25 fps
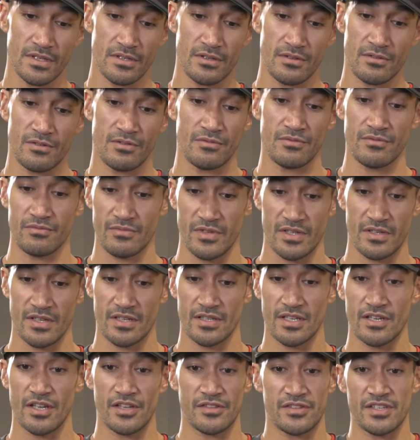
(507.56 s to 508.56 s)
couldn't,
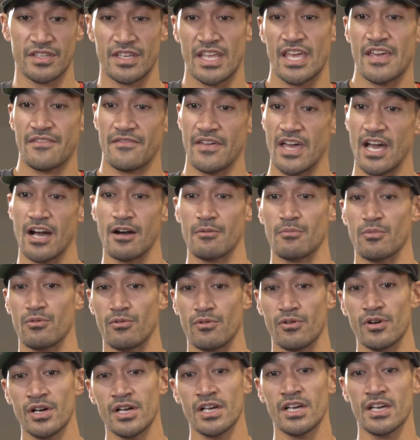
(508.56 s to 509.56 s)
you know, didn't have help,
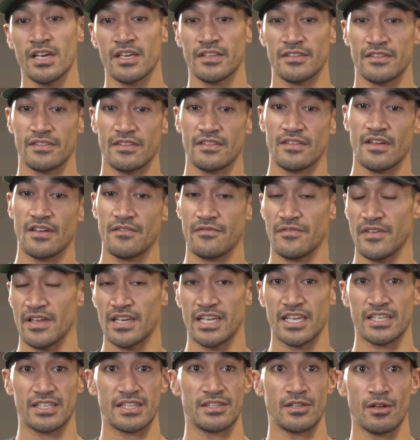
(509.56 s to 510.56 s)
or I felt
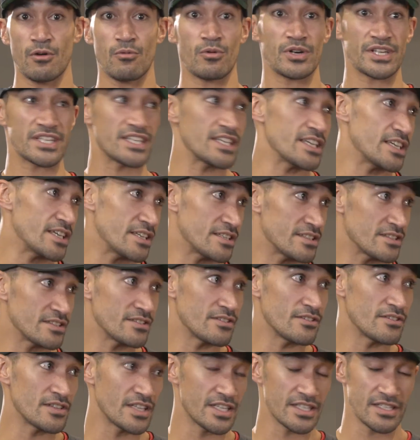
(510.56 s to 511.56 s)
like no one cared, you
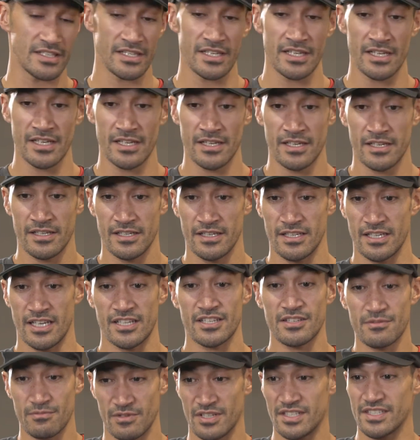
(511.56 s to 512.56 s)
know, like. And I
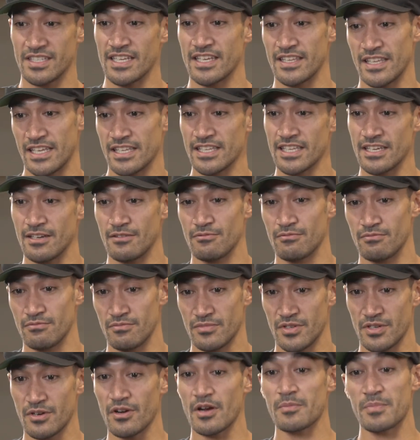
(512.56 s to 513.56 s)
just want to say that, yeah,
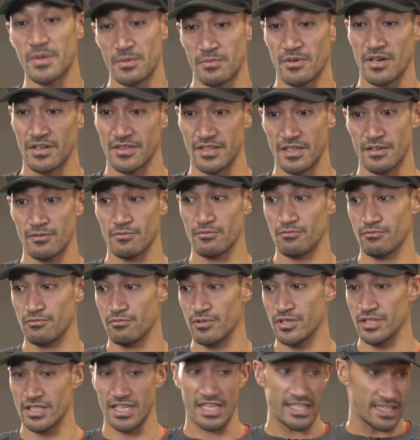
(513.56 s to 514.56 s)
there are people out there,
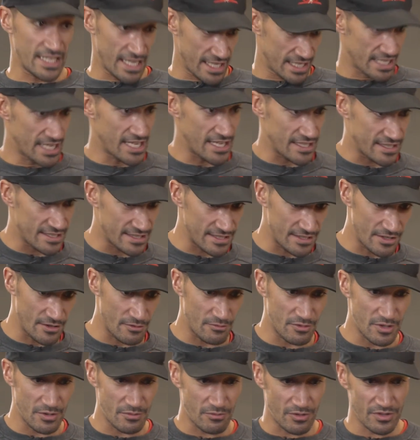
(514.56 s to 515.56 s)
we like us, you know,
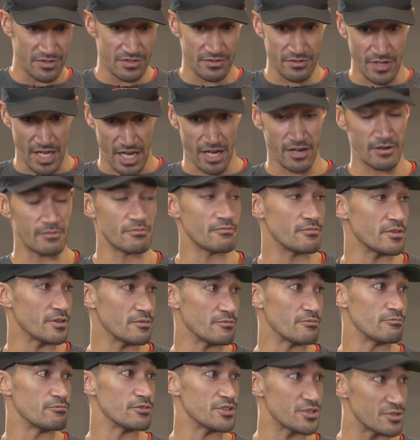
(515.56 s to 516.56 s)
we want to help,
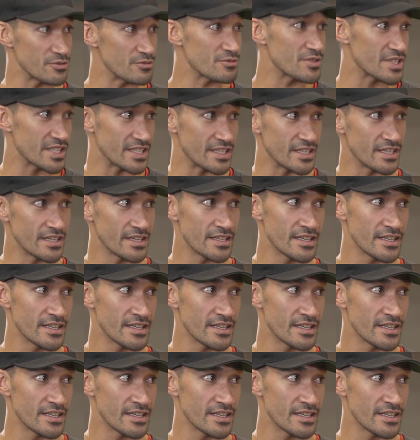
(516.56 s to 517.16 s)
we do care